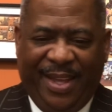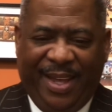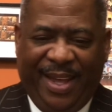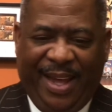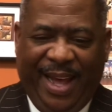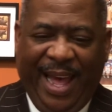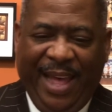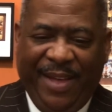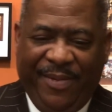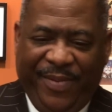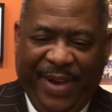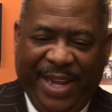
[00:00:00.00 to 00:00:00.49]

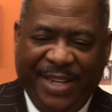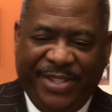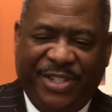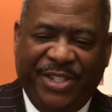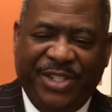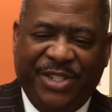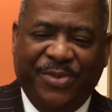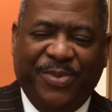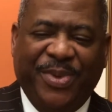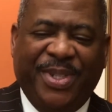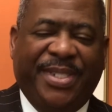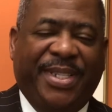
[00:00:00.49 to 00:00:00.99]
I invite you
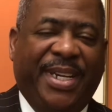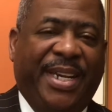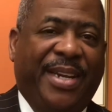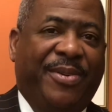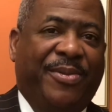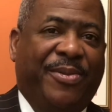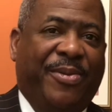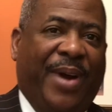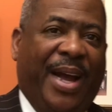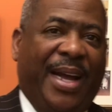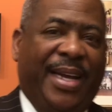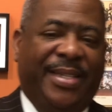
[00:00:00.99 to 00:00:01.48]
to receive
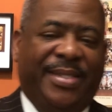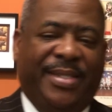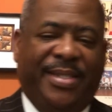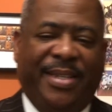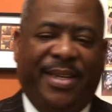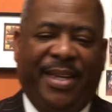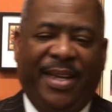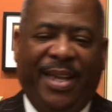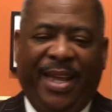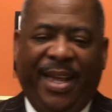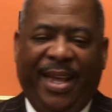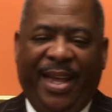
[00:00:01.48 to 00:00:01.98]
Christ's
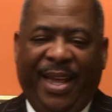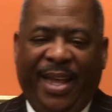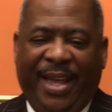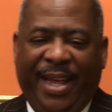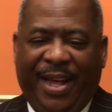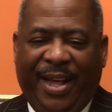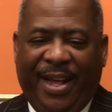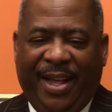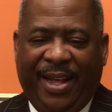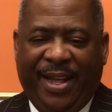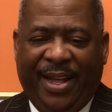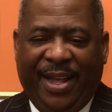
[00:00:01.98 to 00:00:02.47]

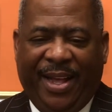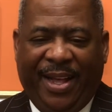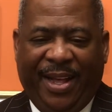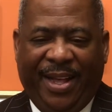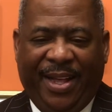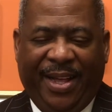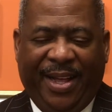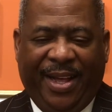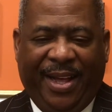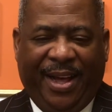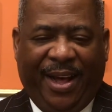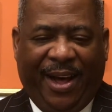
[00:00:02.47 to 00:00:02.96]

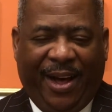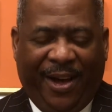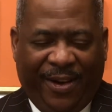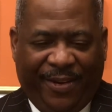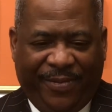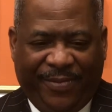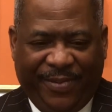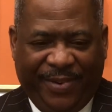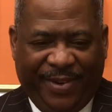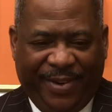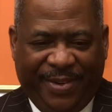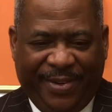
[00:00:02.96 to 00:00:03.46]

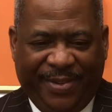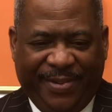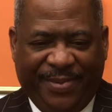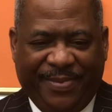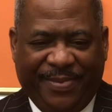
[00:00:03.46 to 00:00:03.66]
offer.